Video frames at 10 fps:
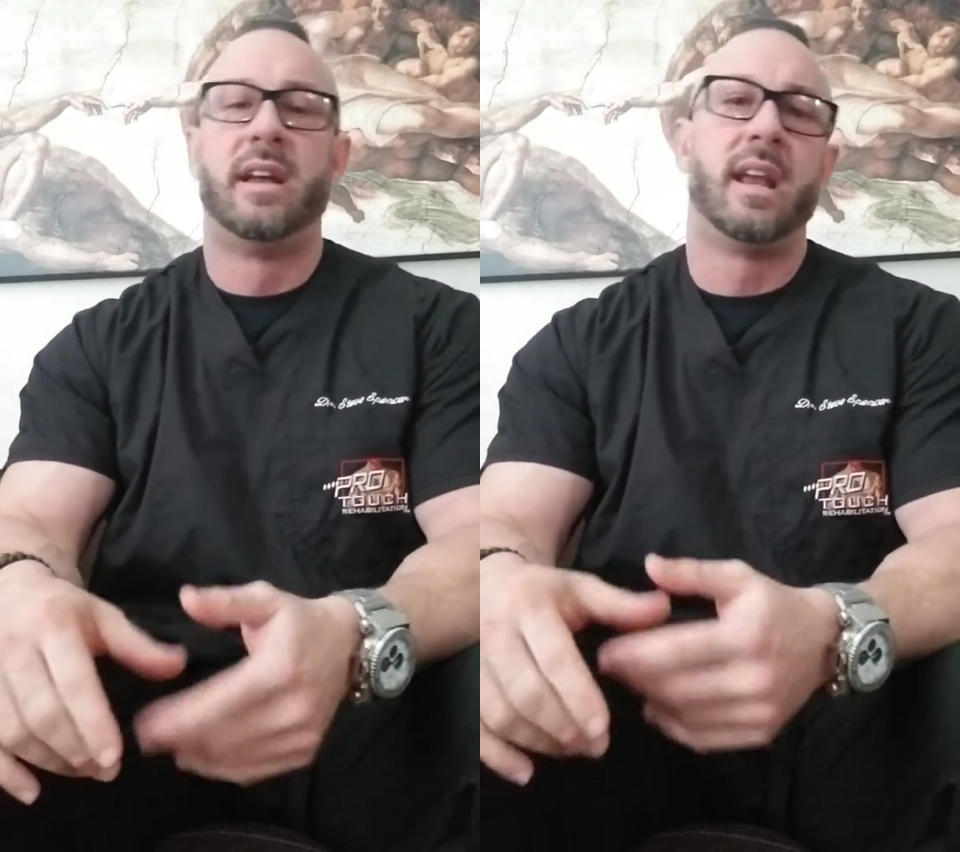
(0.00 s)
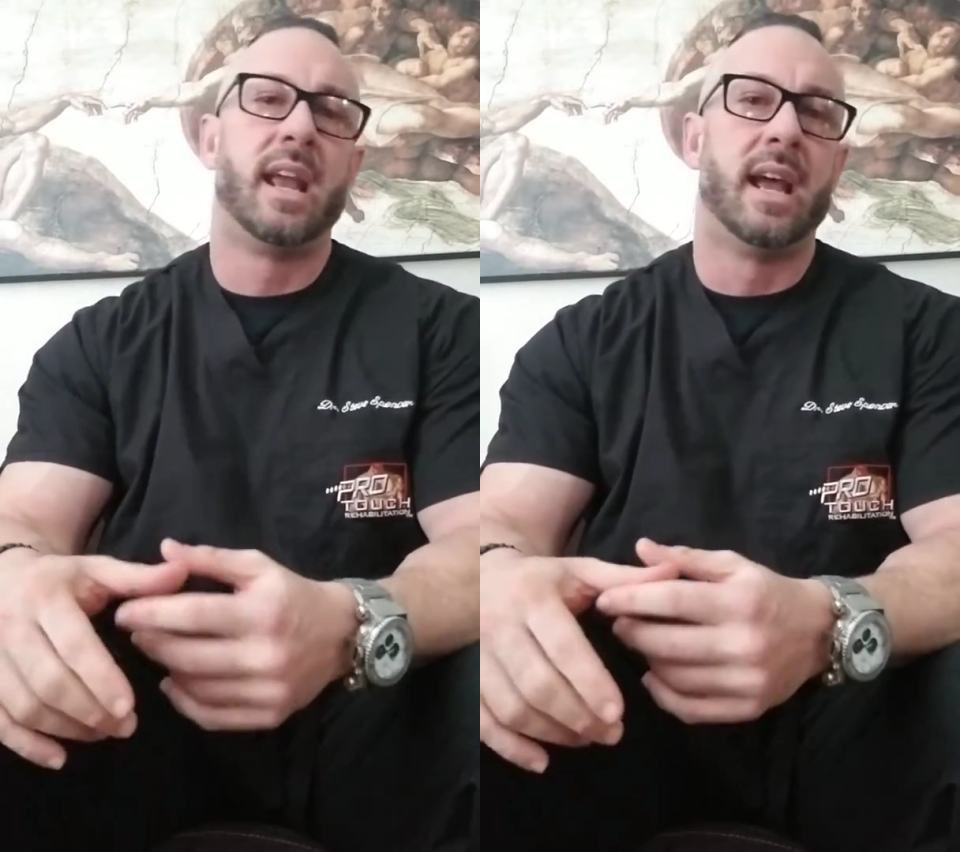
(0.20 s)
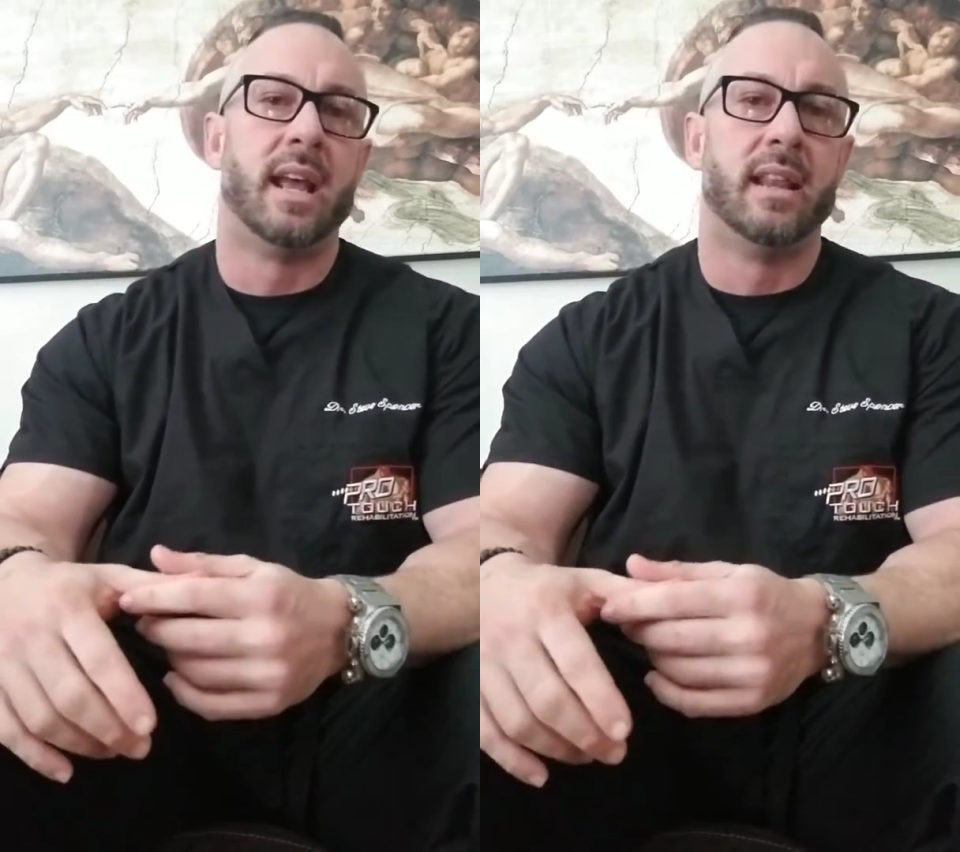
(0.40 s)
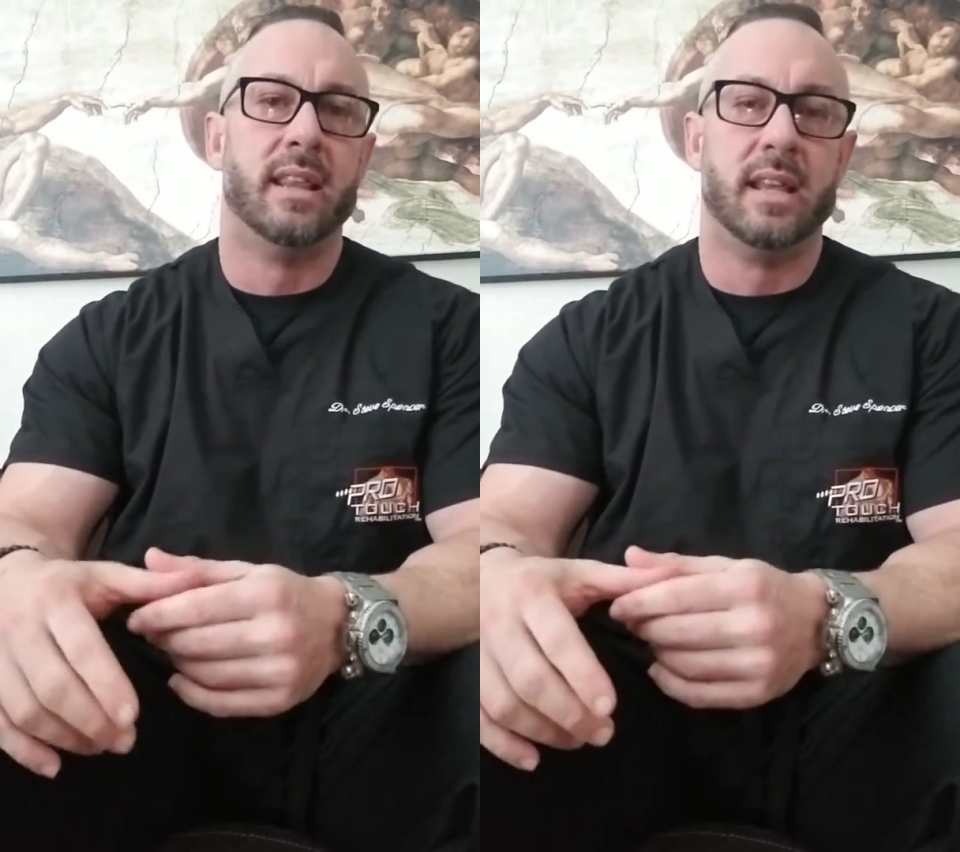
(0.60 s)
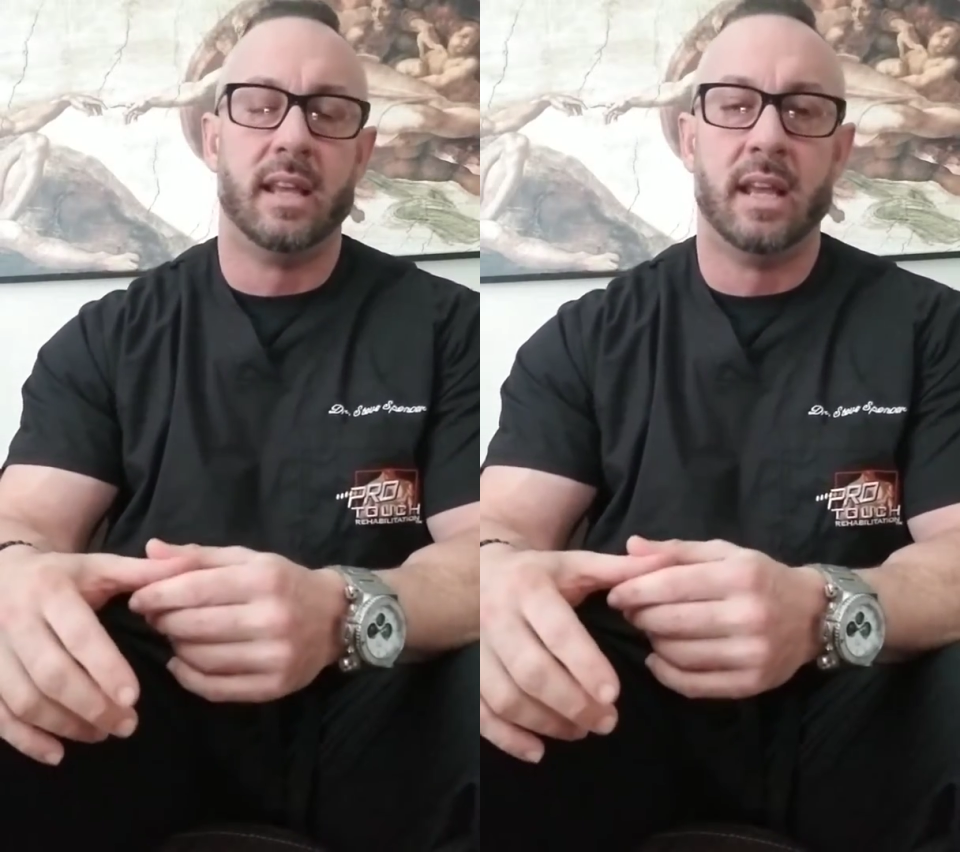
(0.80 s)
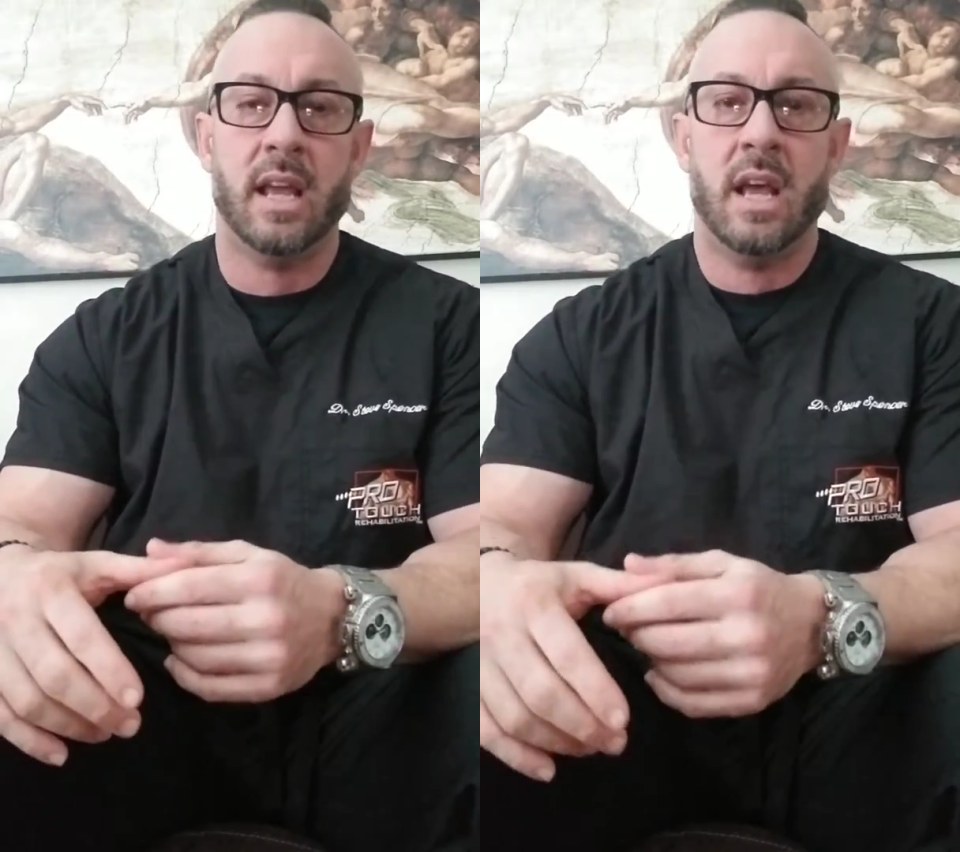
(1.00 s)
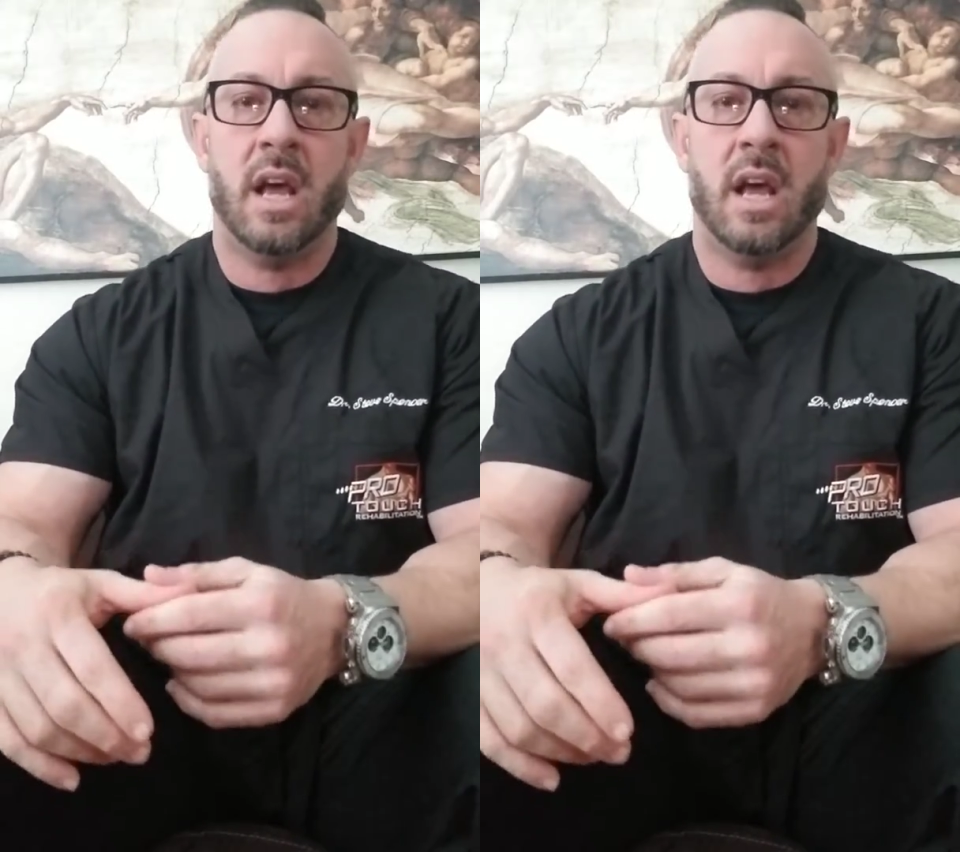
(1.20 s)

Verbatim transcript: and the